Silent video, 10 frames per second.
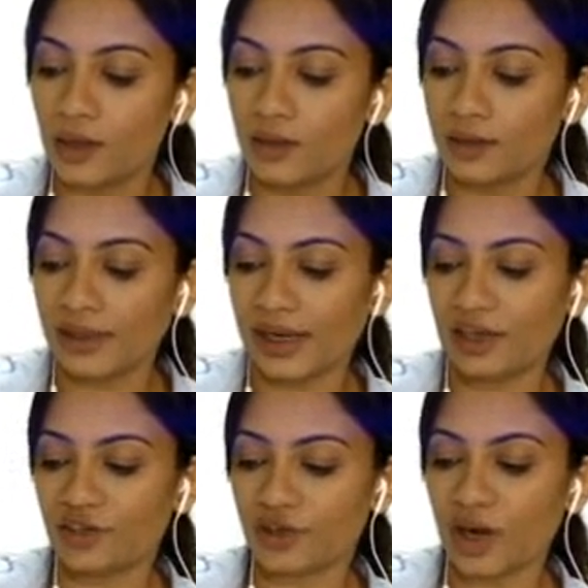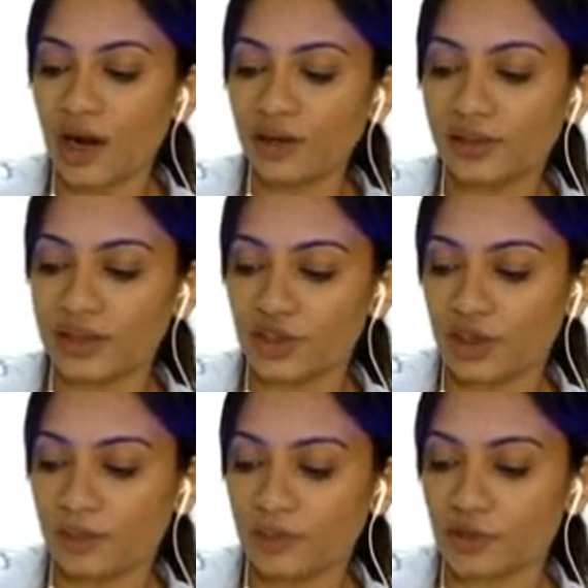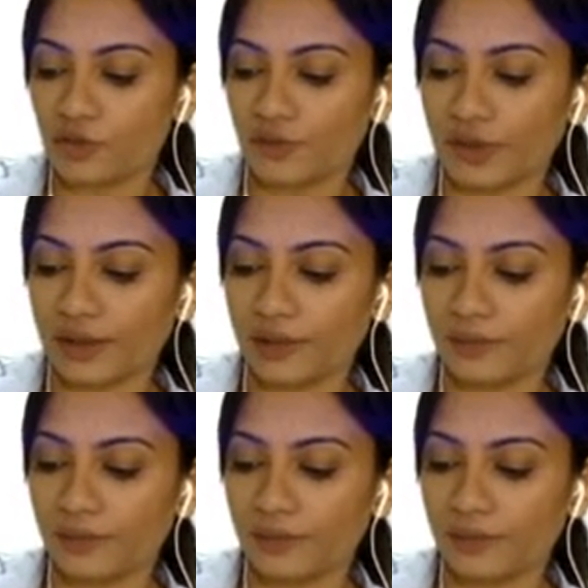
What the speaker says: The atria are these chambers over here.